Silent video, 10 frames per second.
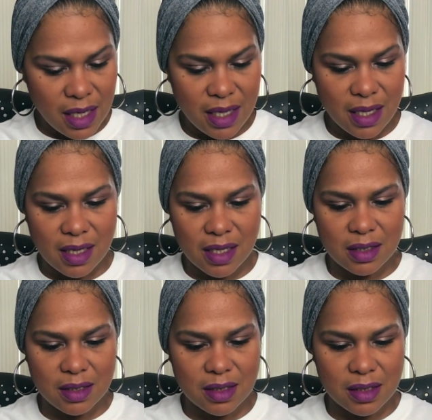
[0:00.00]

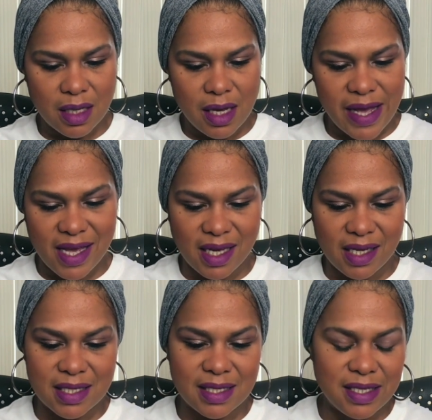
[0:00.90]
is
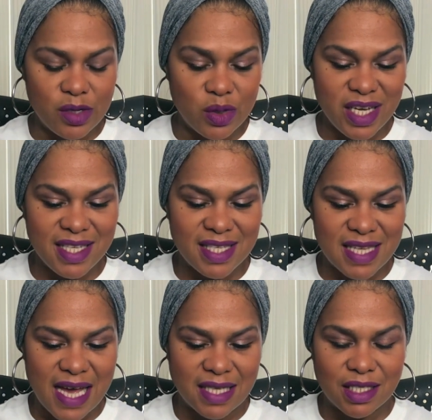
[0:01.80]
a silky
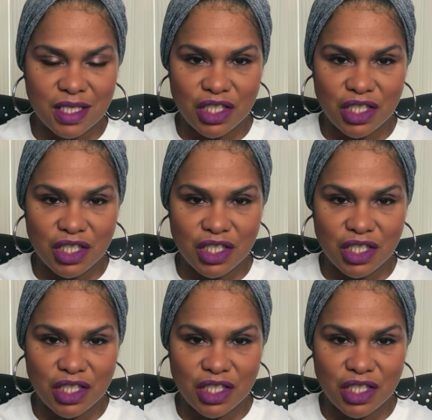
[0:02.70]
satin